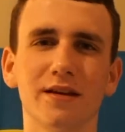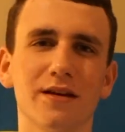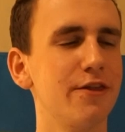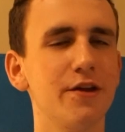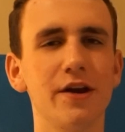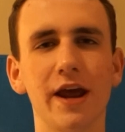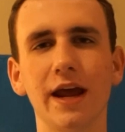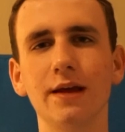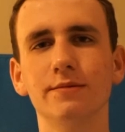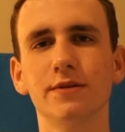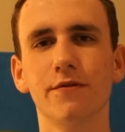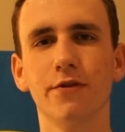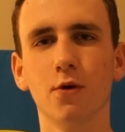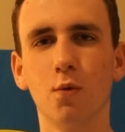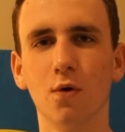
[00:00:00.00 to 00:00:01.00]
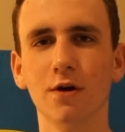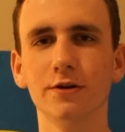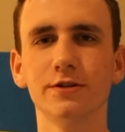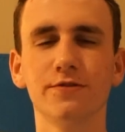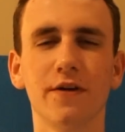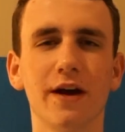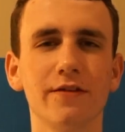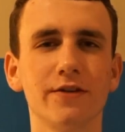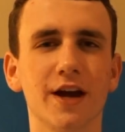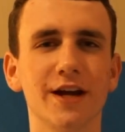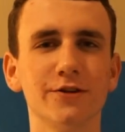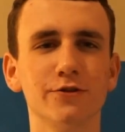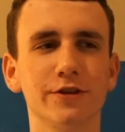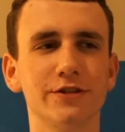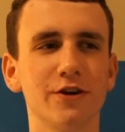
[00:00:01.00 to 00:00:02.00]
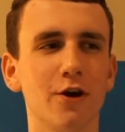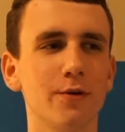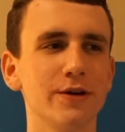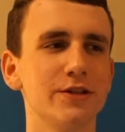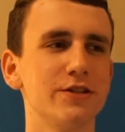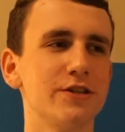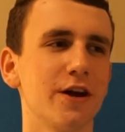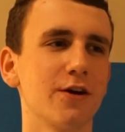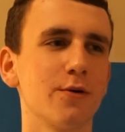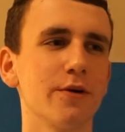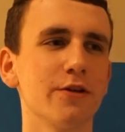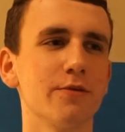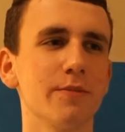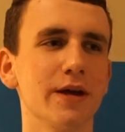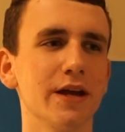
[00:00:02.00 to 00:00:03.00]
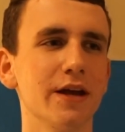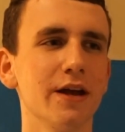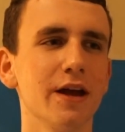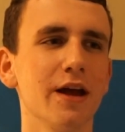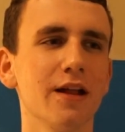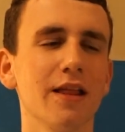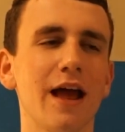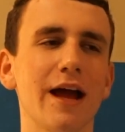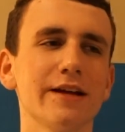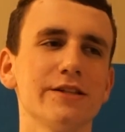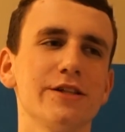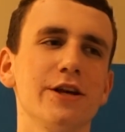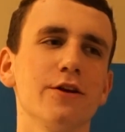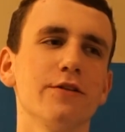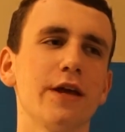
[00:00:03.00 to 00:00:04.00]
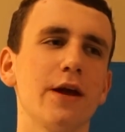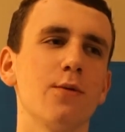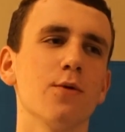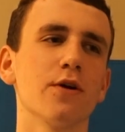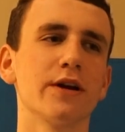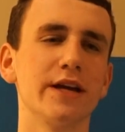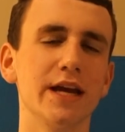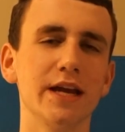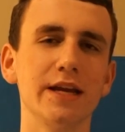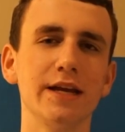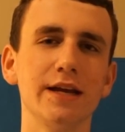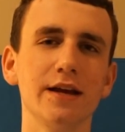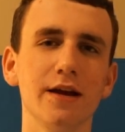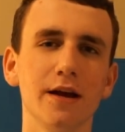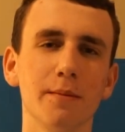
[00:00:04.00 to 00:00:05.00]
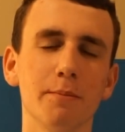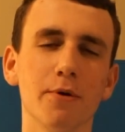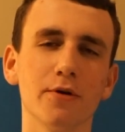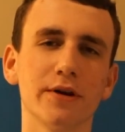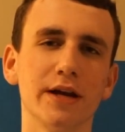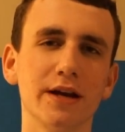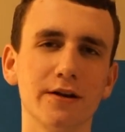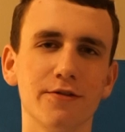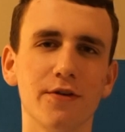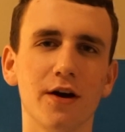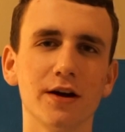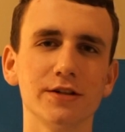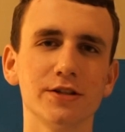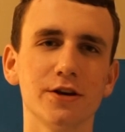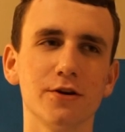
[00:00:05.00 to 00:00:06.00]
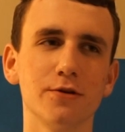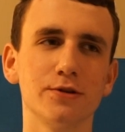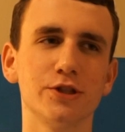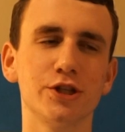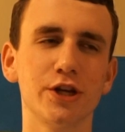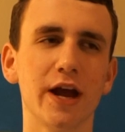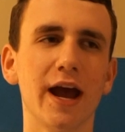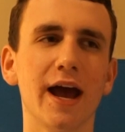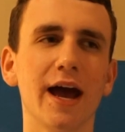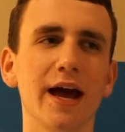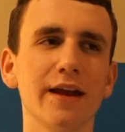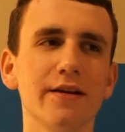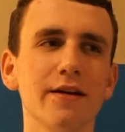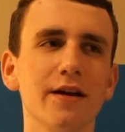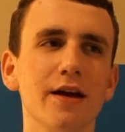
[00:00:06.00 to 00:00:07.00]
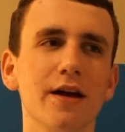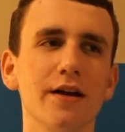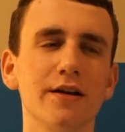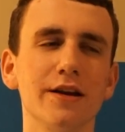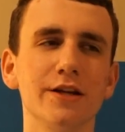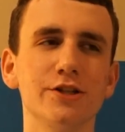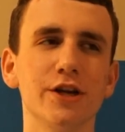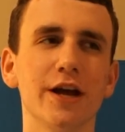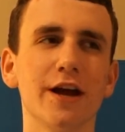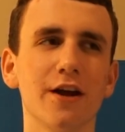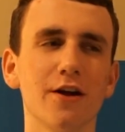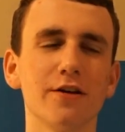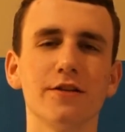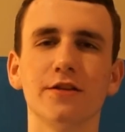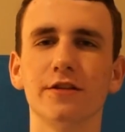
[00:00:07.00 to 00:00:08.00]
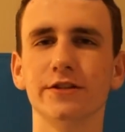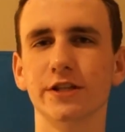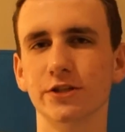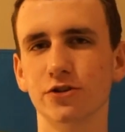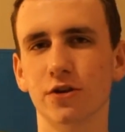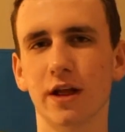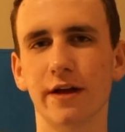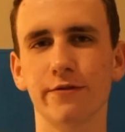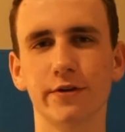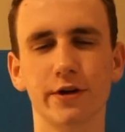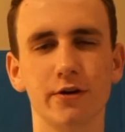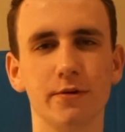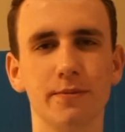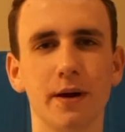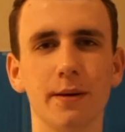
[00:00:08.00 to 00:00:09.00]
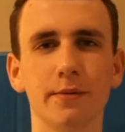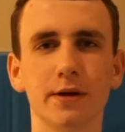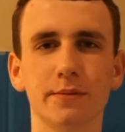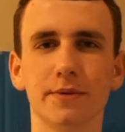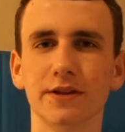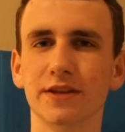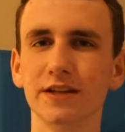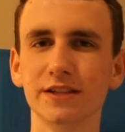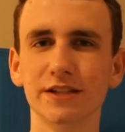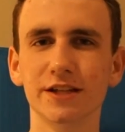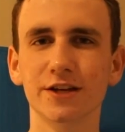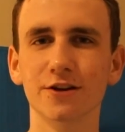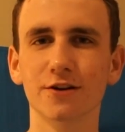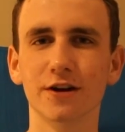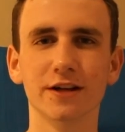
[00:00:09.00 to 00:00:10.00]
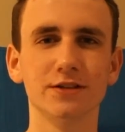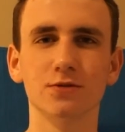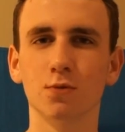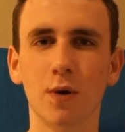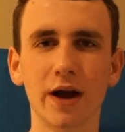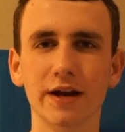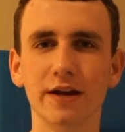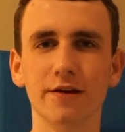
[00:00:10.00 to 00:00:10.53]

The names of the worst 5 countries always stuck with me. Last year they were Guinea, Burkina Faso, Chad, Niger, and then the Central African Republic, but this year it's way